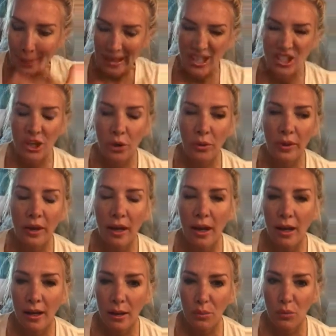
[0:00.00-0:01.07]
showing
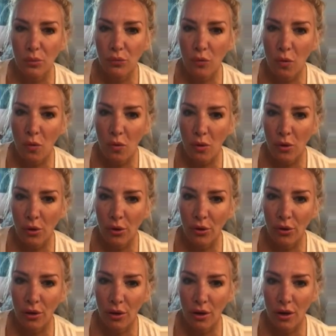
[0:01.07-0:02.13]
up
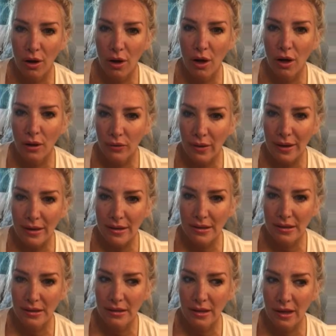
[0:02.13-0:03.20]
for all of
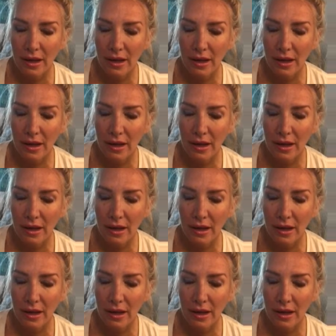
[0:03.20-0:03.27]
us,